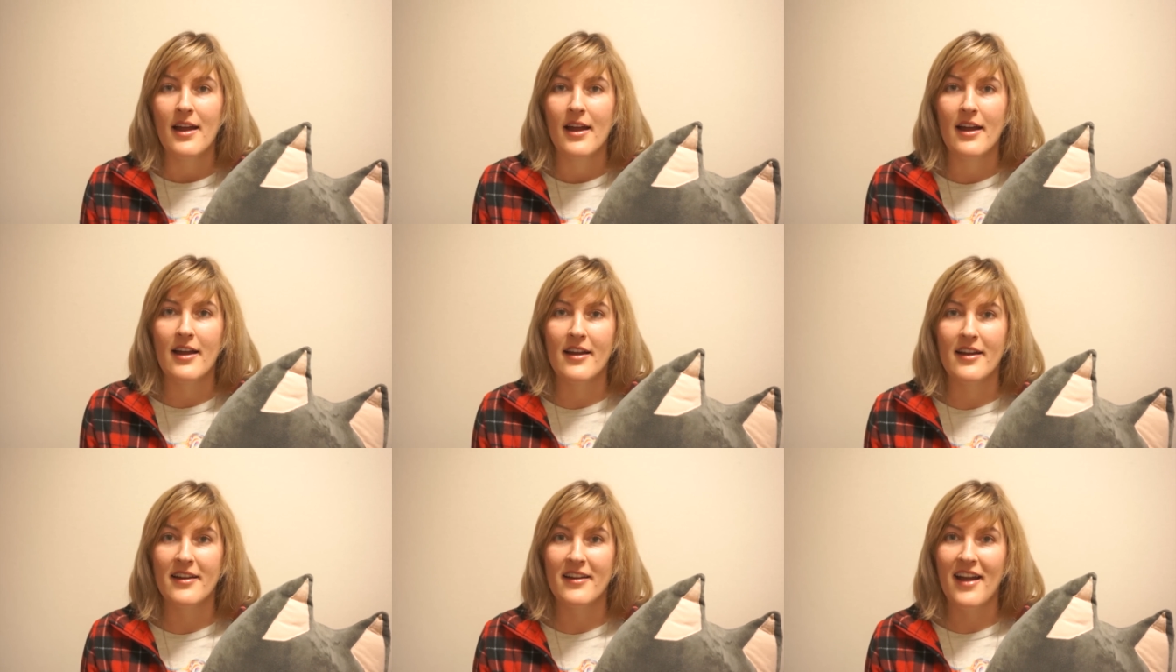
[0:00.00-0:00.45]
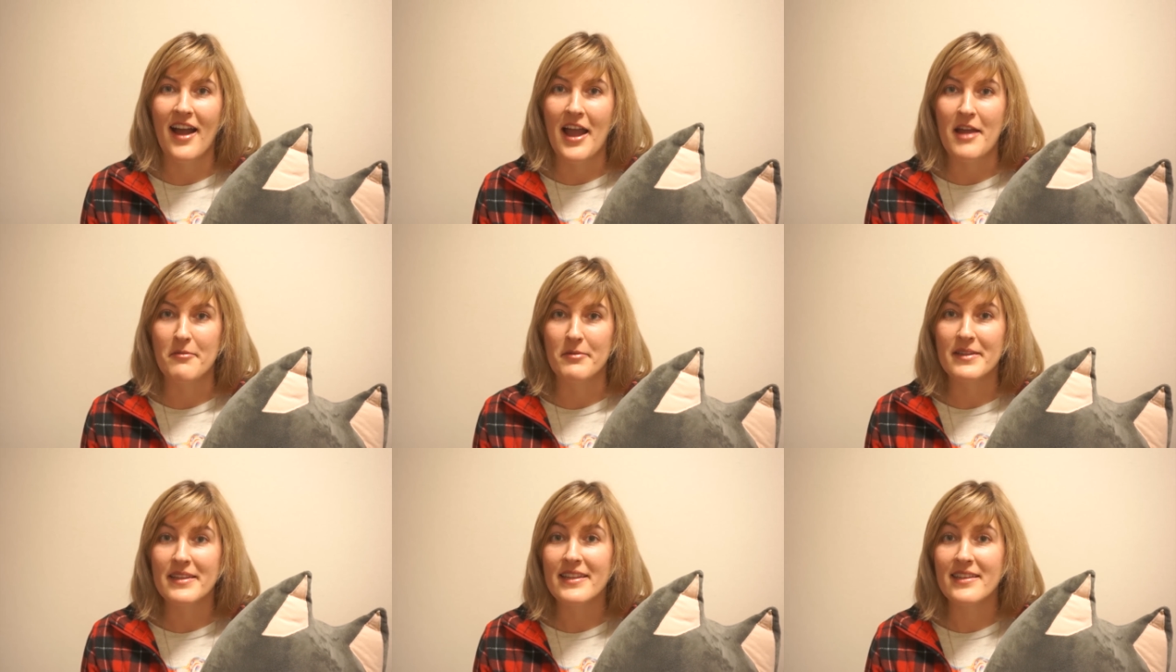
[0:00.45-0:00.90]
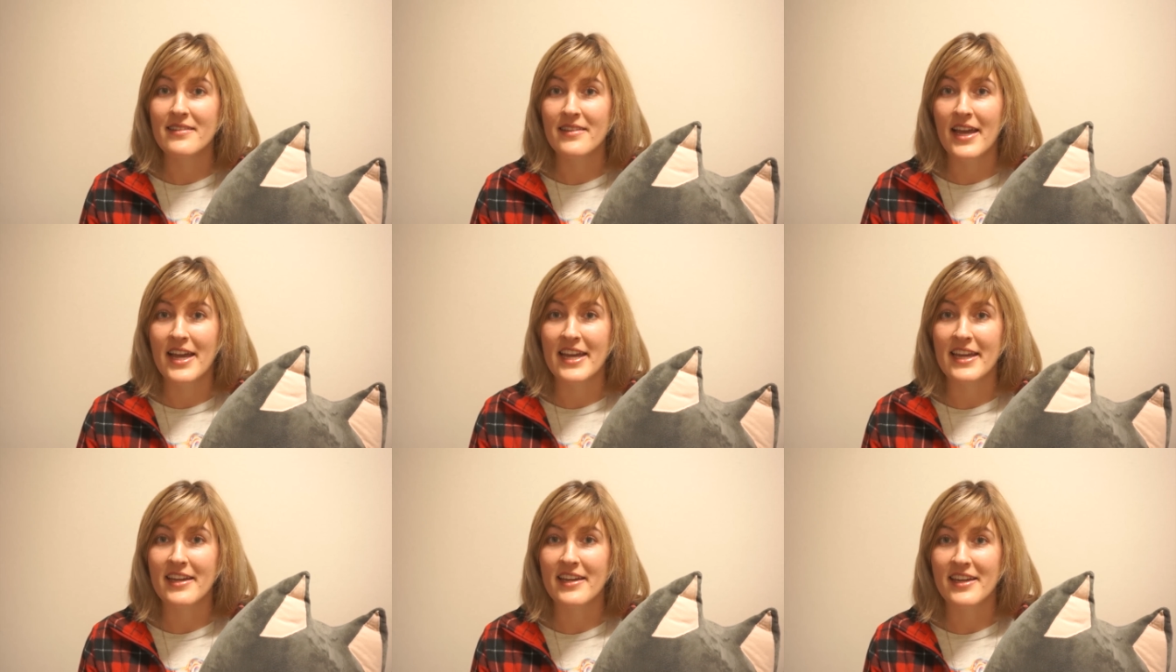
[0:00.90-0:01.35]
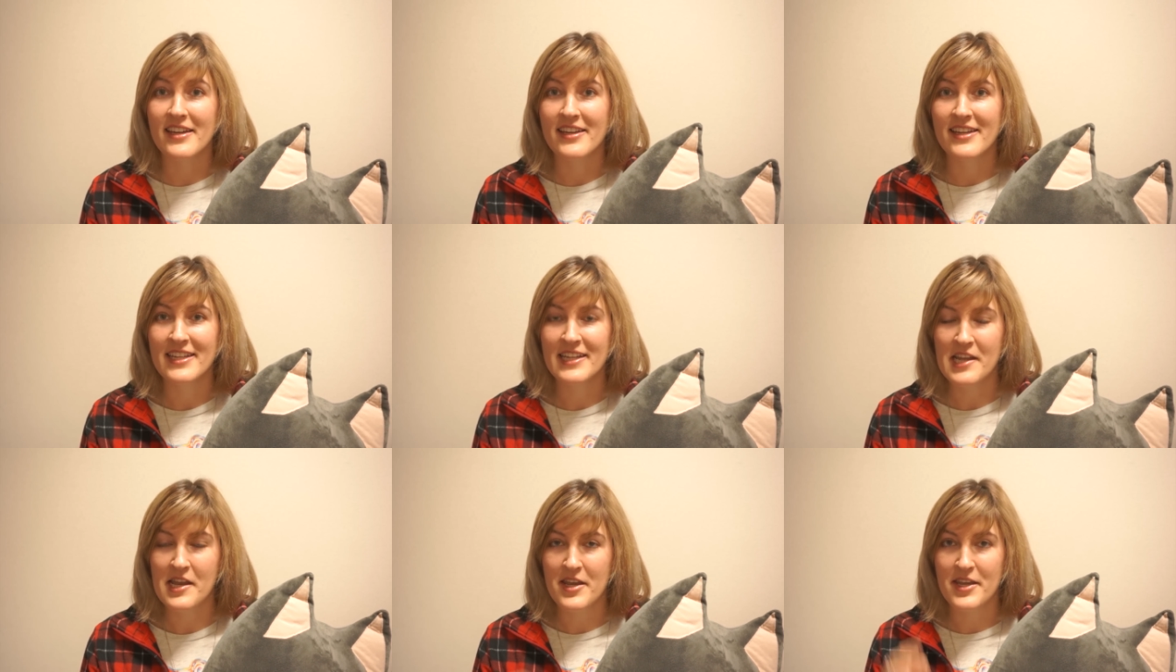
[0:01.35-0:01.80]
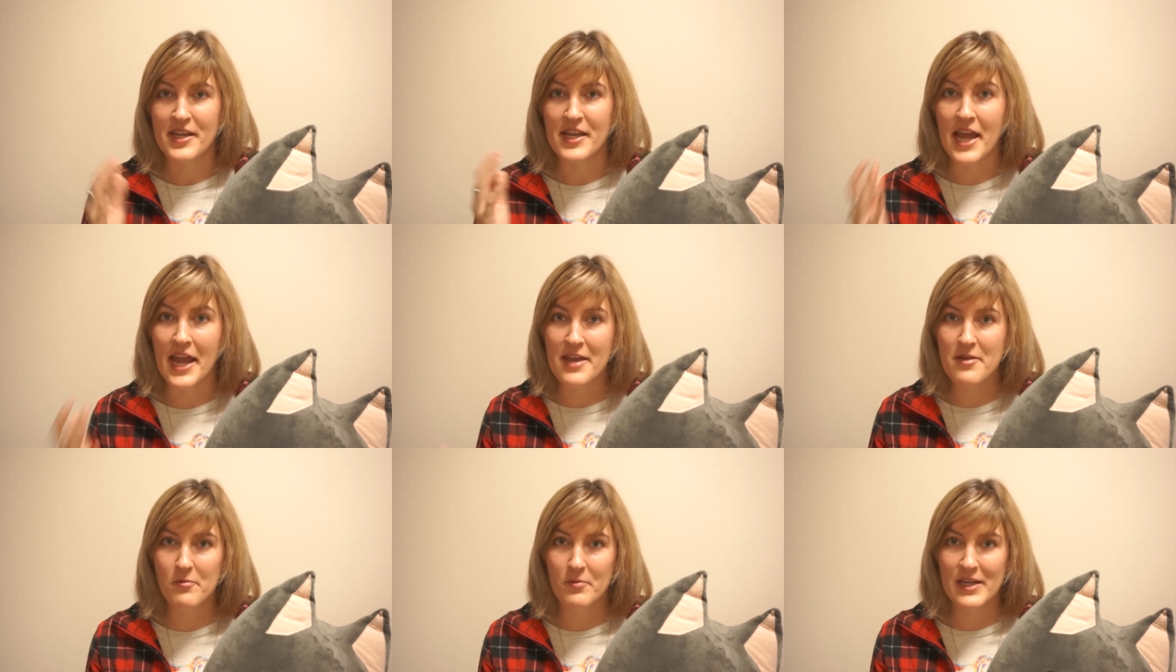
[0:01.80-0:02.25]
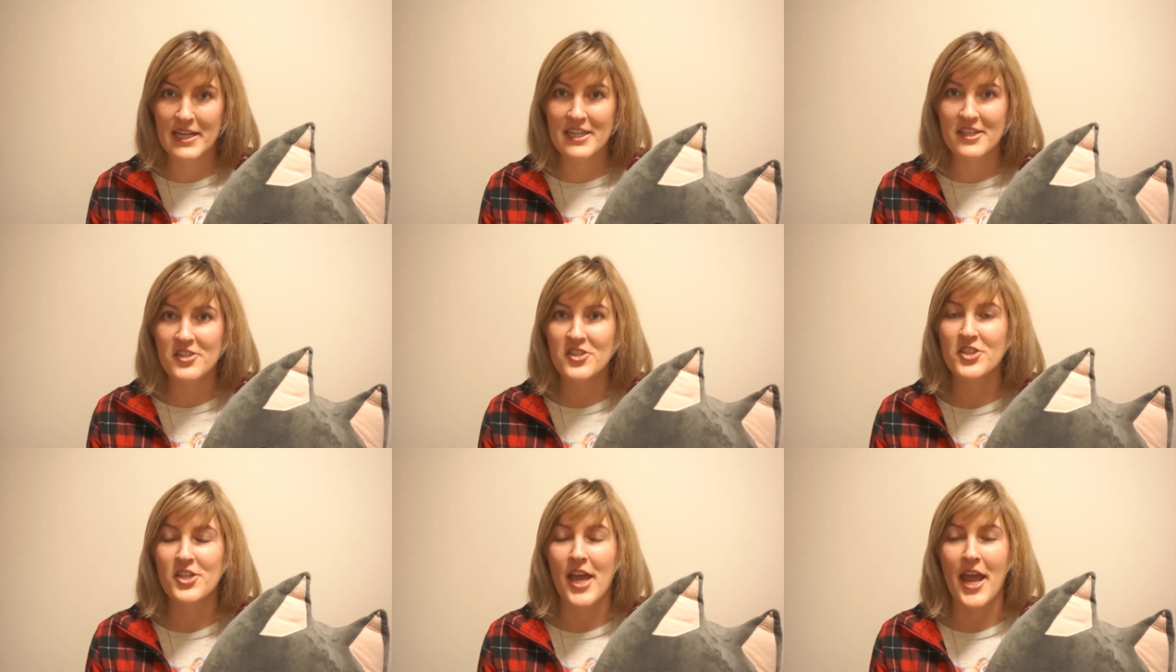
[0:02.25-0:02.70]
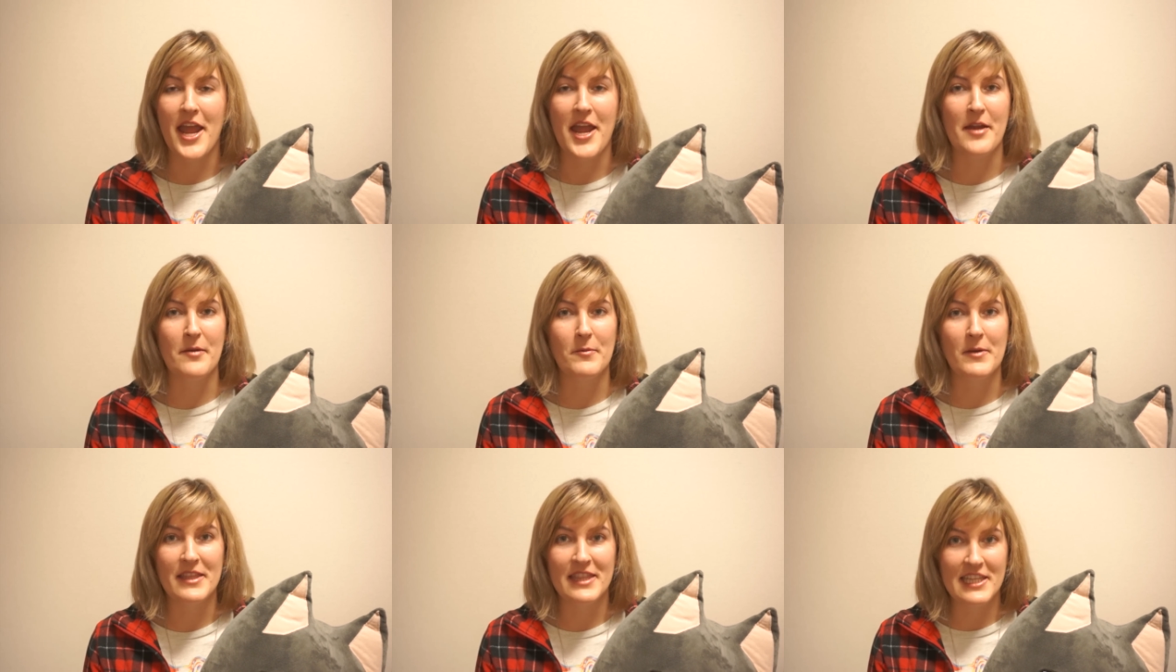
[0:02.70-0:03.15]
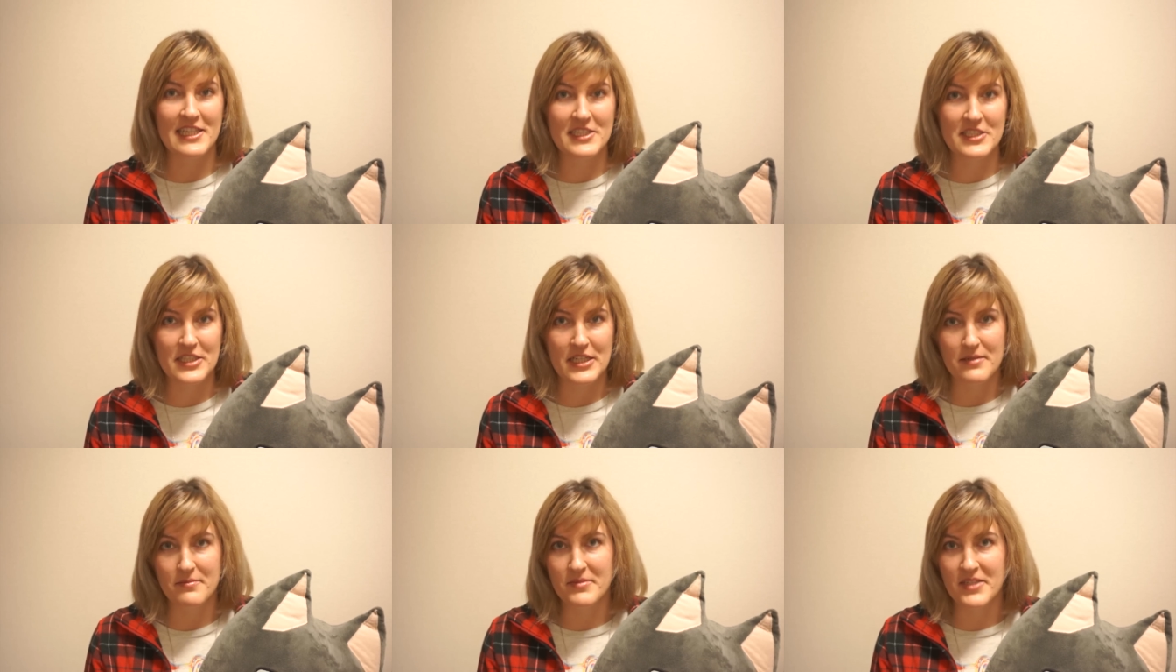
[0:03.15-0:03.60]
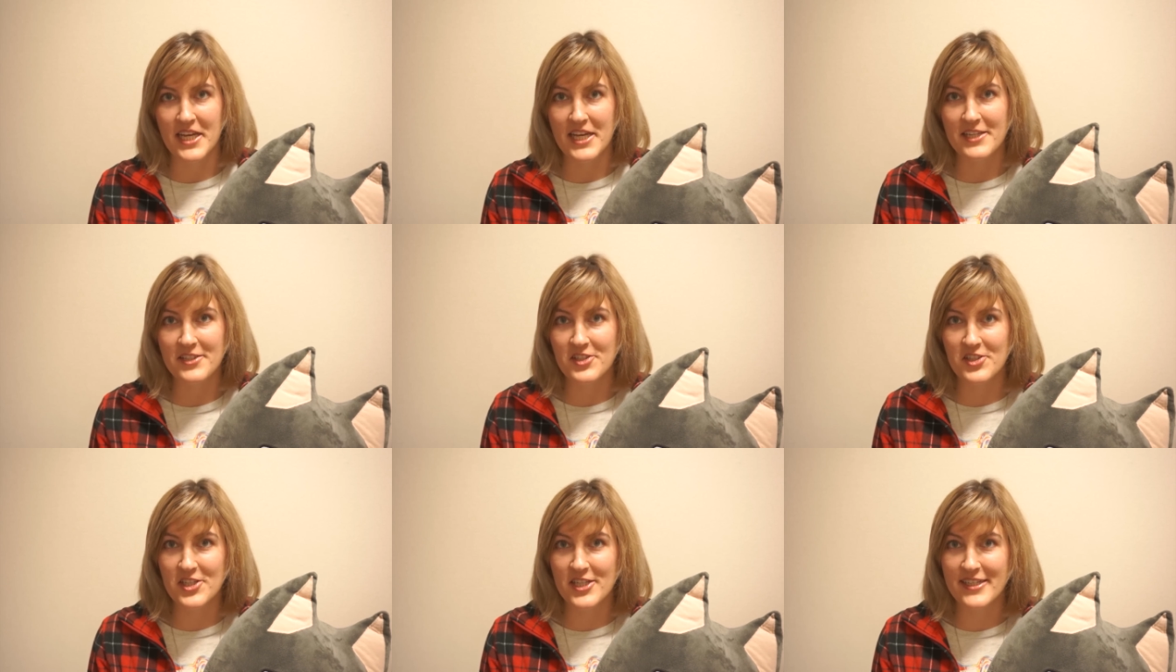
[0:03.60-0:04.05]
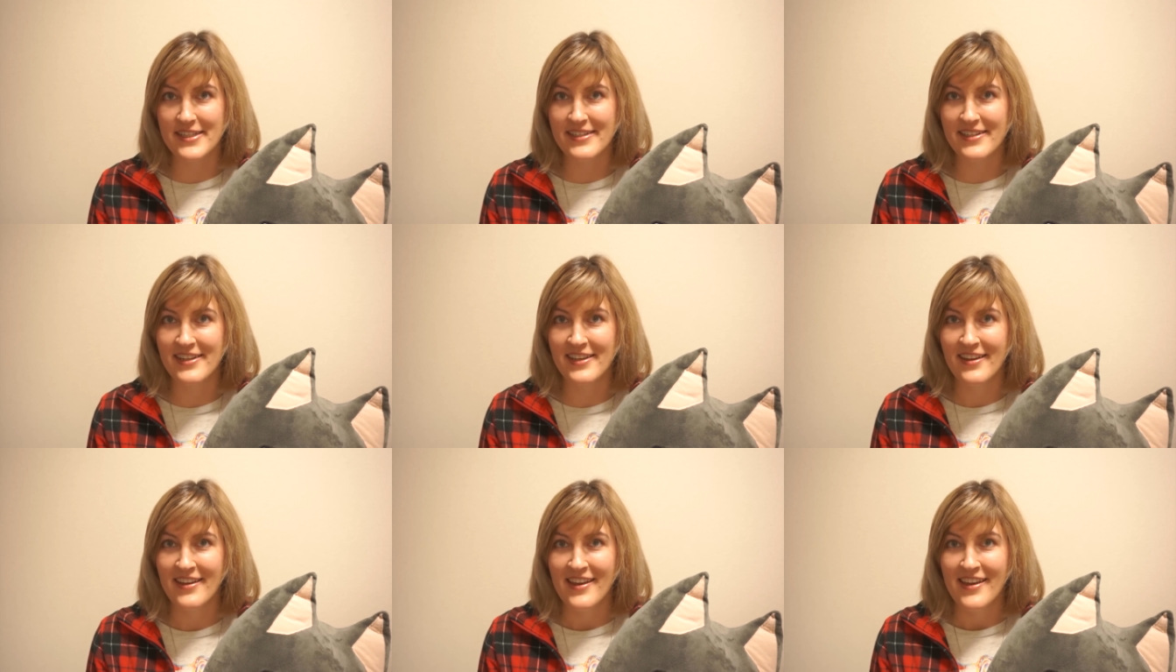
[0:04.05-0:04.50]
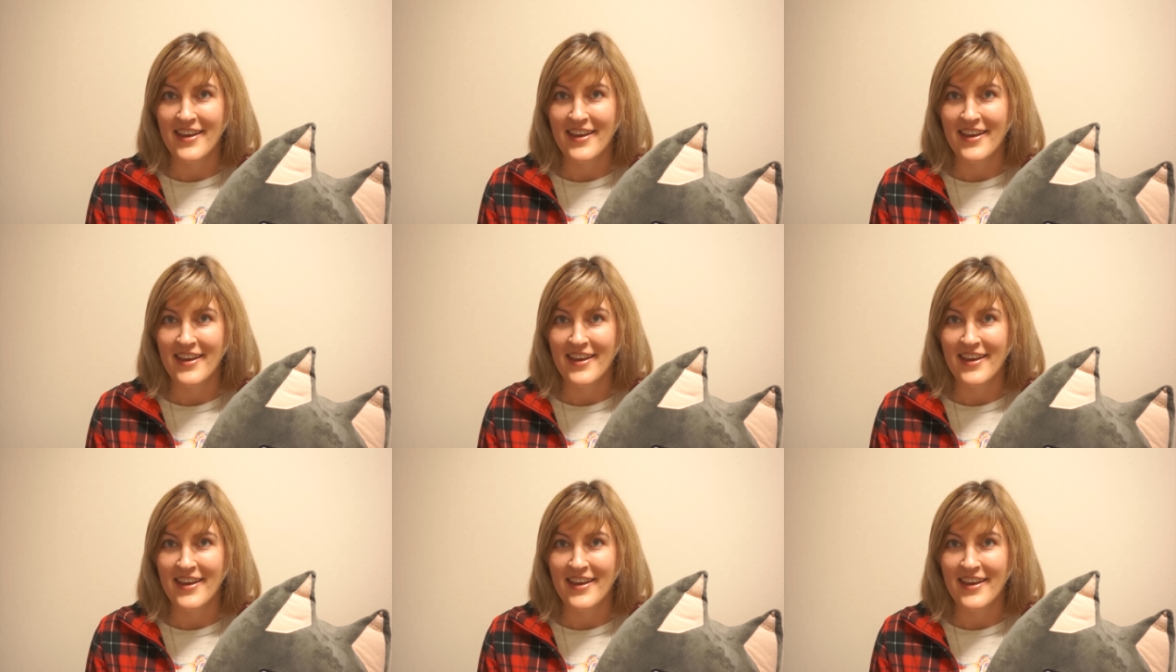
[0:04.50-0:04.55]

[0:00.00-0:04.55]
I really like Nightwish and Within Temptation.